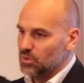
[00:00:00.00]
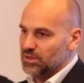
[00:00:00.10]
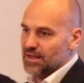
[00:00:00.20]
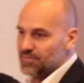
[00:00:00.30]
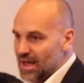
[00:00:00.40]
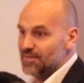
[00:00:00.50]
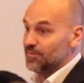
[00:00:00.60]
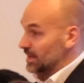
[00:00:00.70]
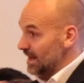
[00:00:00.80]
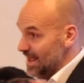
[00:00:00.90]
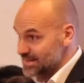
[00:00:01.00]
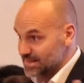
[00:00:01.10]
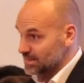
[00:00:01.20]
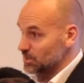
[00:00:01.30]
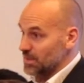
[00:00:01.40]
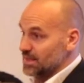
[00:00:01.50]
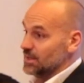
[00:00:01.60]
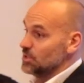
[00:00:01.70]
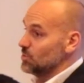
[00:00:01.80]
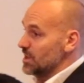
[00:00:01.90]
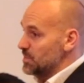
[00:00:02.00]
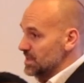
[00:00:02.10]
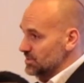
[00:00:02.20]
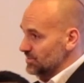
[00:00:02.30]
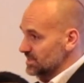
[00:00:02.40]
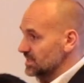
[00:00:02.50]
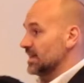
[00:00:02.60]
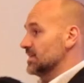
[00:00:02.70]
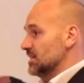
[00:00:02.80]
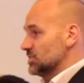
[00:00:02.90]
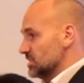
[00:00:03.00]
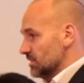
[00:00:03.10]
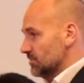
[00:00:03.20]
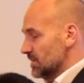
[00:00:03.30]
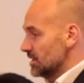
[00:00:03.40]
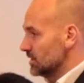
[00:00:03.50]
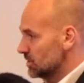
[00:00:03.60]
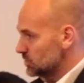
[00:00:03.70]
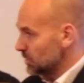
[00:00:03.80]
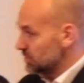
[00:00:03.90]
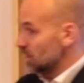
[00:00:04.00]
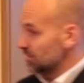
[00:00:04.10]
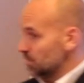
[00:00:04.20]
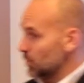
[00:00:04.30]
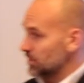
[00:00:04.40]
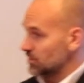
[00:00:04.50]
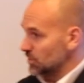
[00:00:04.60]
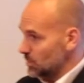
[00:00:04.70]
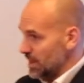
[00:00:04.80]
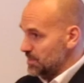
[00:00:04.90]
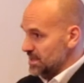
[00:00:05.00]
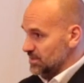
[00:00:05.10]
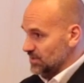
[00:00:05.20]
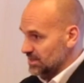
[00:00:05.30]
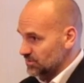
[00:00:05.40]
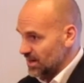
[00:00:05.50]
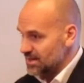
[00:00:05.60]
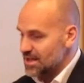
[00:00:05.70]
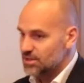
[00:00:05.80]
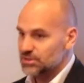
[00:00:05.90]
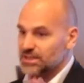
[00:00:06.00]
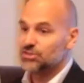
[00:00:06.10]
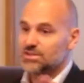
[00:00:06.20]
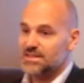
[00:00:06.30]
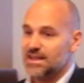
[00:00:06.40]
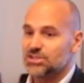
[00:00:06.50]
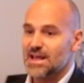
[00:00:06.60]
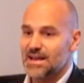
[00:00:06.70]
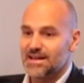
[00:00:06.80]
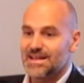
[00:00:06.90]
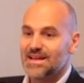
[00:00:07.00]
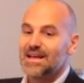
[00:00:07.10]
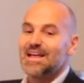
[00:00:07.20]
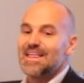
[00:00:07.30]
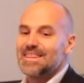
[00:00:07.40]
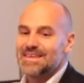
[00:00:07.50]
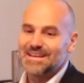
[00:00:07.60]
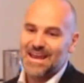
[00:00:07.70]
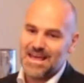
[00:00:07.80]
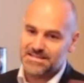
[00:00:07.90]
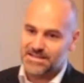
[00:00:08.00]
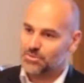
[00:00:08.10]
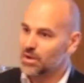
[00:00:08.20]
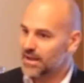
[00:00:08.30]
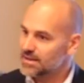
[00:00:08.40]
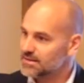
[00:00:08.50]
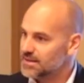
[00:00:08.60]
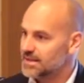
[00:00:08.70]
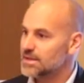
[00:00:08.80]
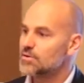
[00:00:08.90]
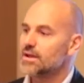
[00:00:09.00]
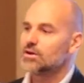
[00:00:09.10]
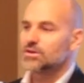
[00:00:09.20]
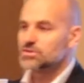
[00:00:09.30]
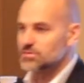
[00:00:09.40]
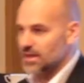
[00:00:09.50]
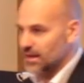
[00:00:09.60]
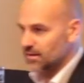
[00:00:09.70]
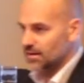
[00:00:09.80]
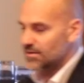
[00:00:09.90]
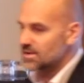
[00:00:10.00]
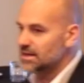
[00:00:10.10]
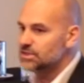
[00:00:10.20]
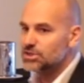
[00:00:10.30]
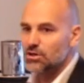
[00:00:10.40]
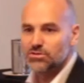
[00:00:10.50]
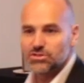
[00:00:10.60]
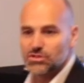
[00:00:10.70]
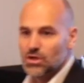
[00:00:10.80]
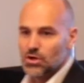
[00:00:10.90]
world, I have Elastic, so I get a new IP address and I can then just switch over the point to the new IP address, right? So I get transactionality the elastic way. Here I can't do that. I really don't